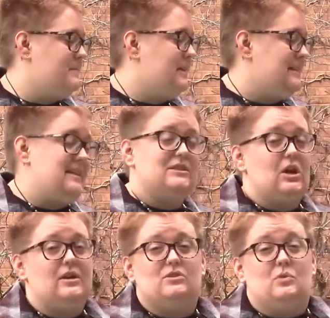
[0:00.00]
Seed
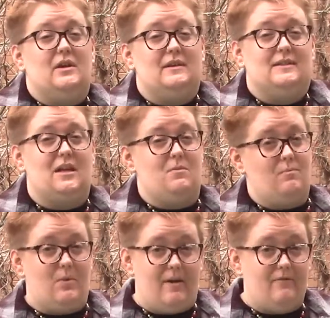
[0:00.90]
starting soil is going to
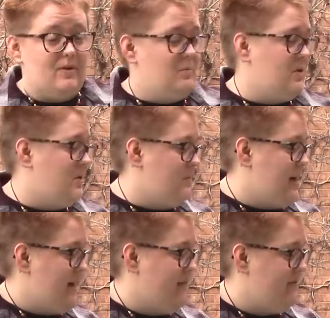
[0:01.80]
be preferable,
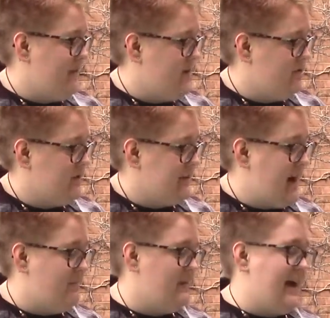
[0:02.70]
but if you just
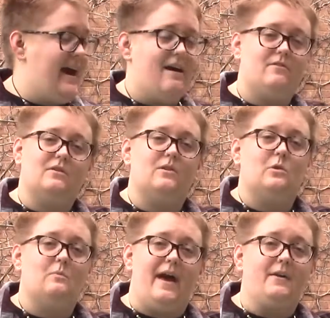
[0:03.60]
happen to have a good
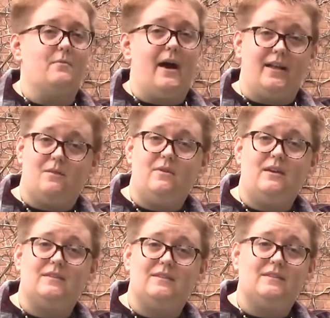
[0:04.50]
old bag of potting
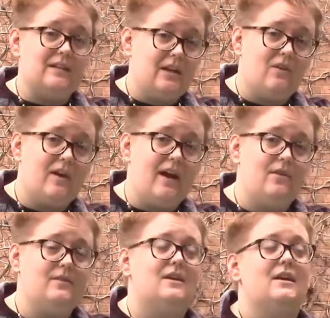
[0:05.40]
mix sitting
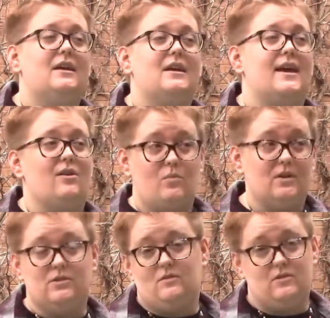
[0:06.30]
around, it
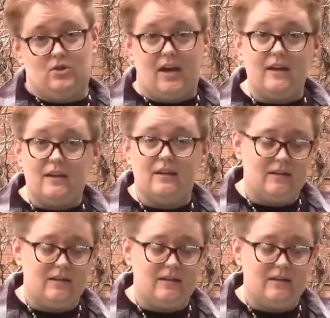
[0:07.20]
will do the trick.